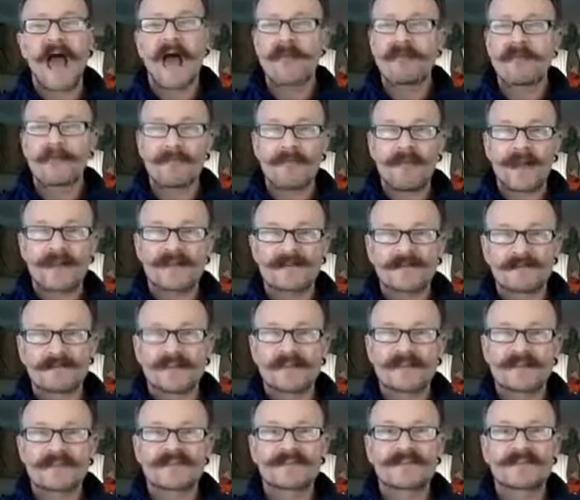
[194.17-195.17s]
And the best
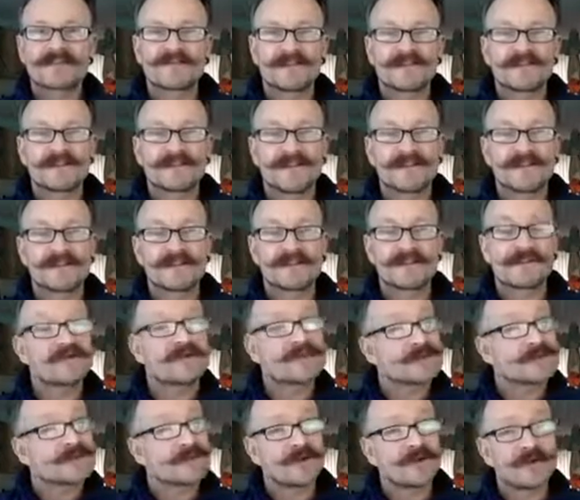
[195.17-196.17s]
person to advise you
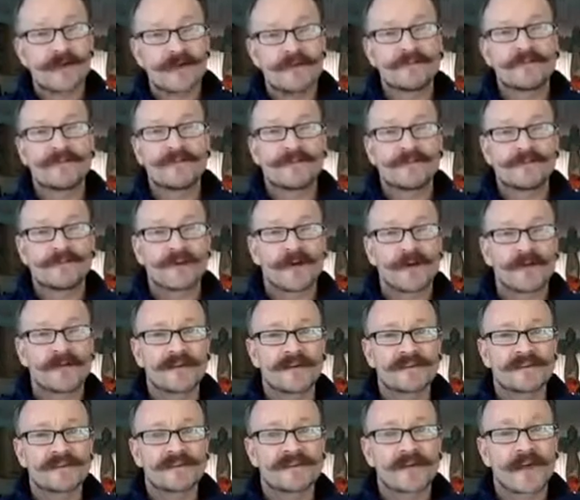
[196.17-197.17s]
is your local
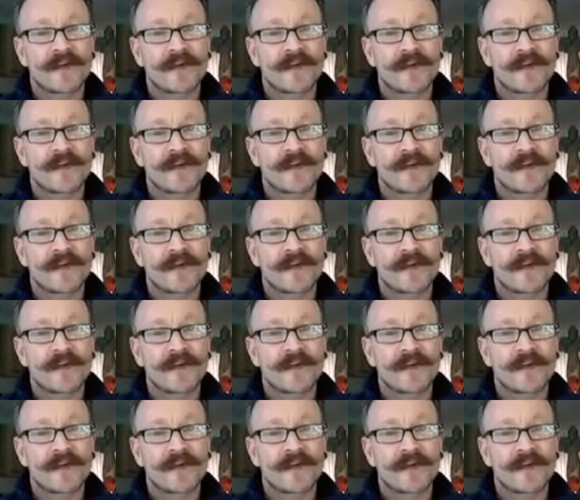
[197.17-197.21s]
florist.